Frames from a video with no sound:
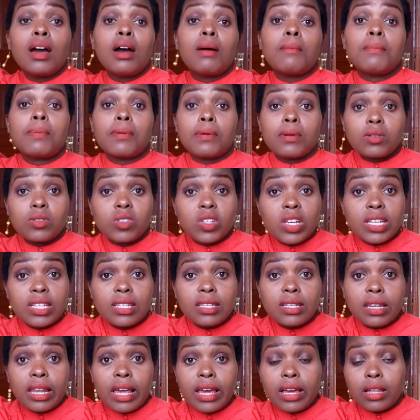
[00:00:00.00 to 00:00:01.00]

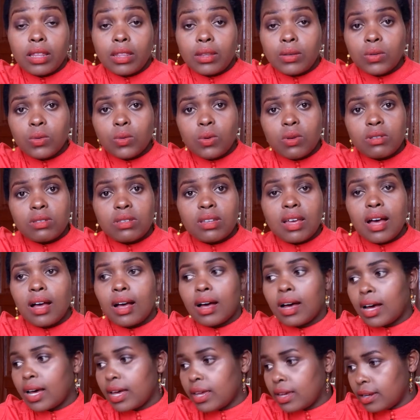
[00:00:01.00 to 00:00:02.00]
projects like those ones are
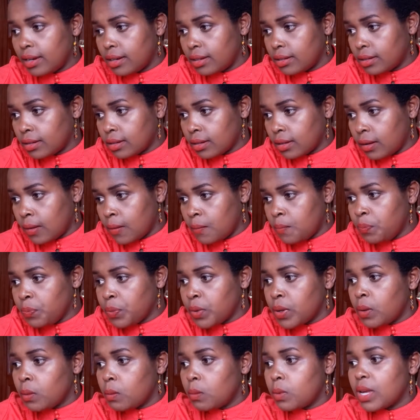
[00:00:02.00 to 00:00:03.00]
high risk.
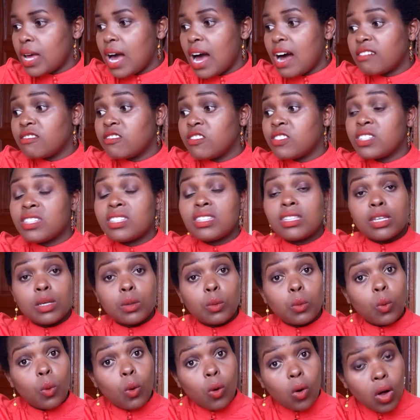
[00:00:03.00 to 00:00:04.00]
We have
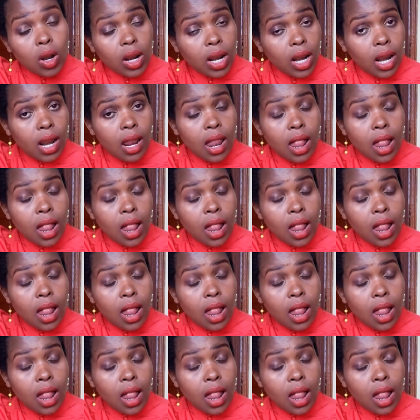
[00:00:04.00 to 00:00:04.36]
seawall.